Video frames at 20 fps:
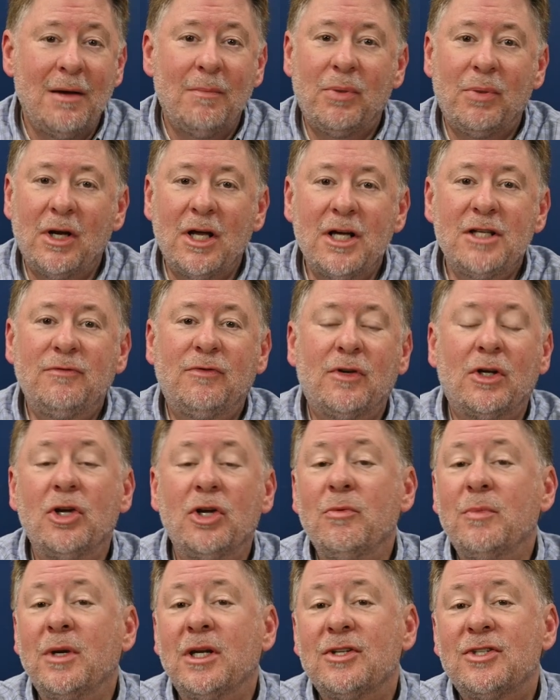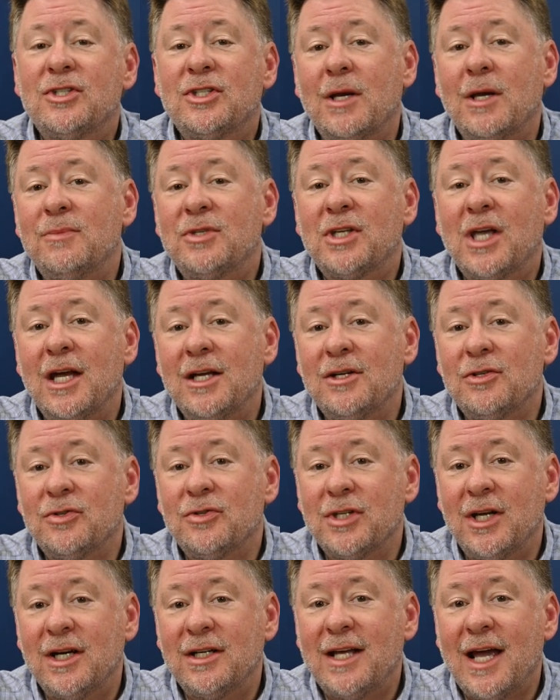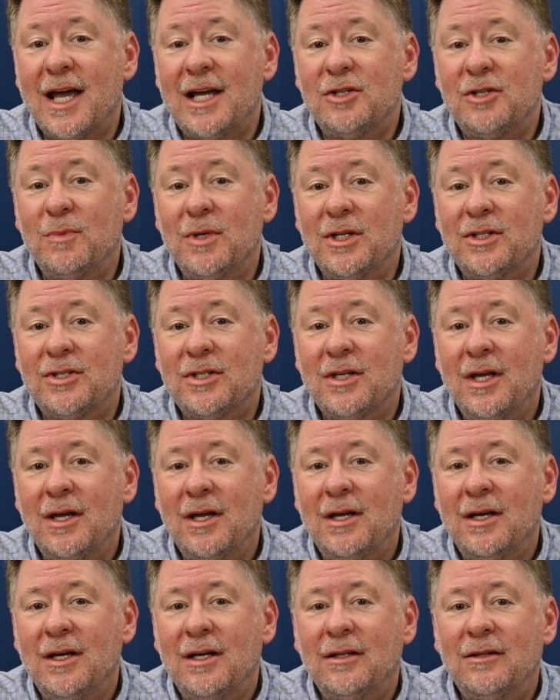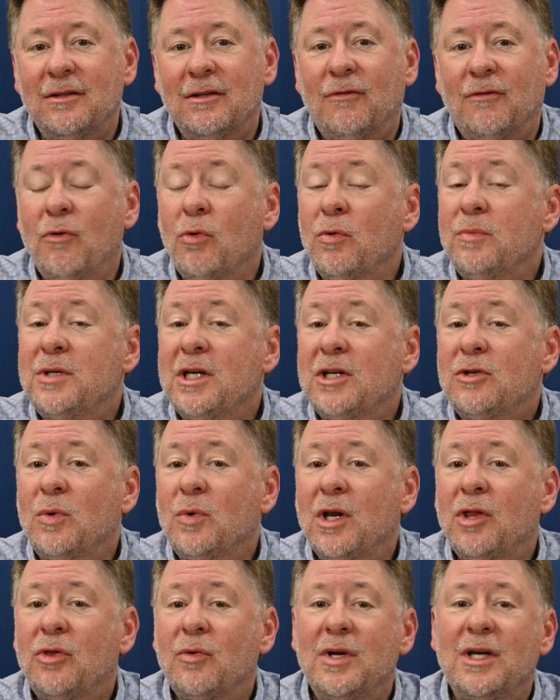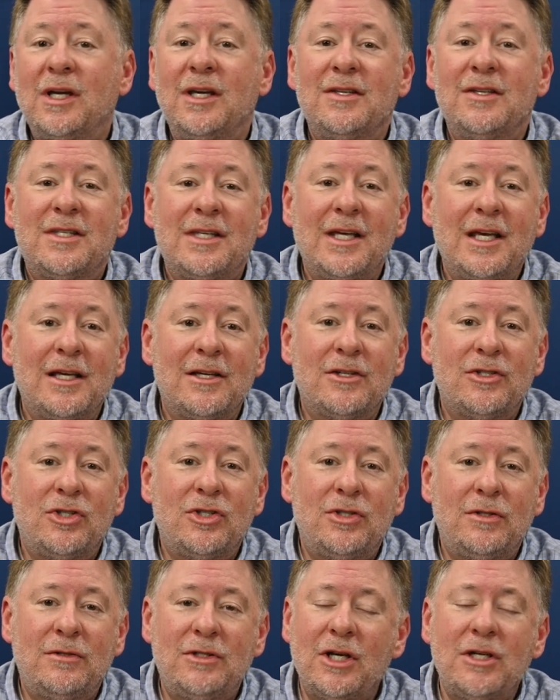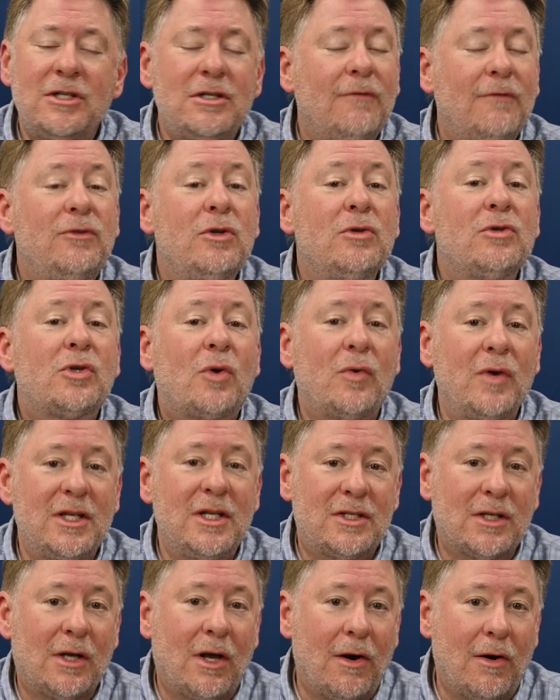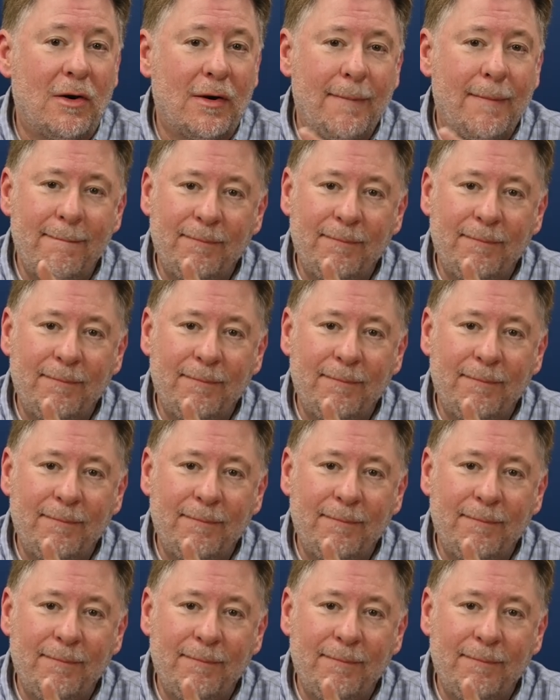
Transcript: plus voluminous subschedules and attachments, the Form 1023-EZ is just a few screens long,